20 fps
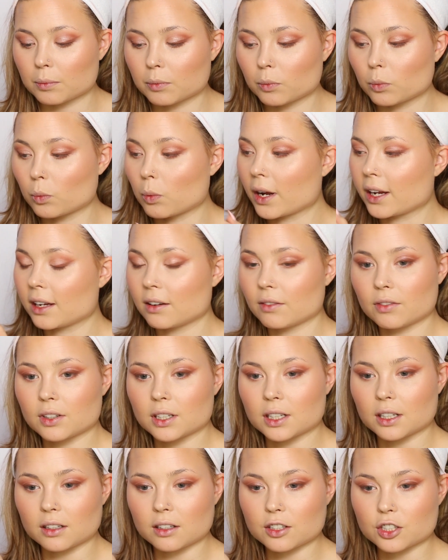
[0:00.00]
white
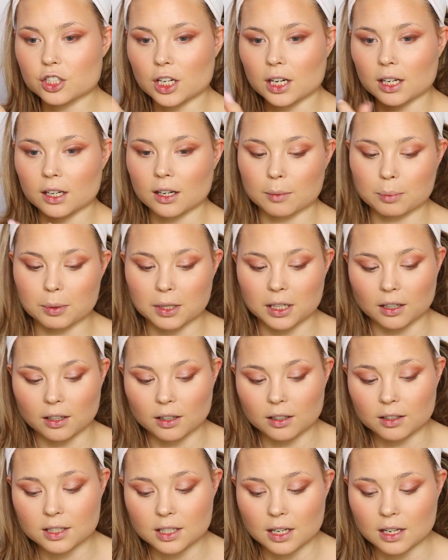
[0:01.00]
vanilla shade up
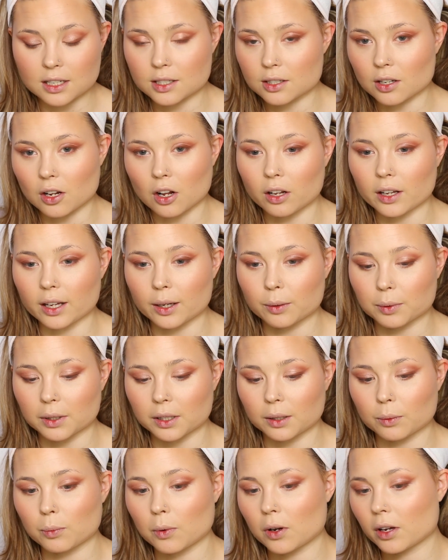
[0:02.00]
here because that's all I
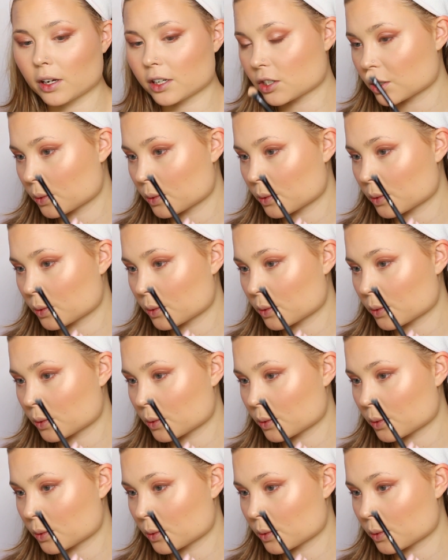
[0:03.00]
really want.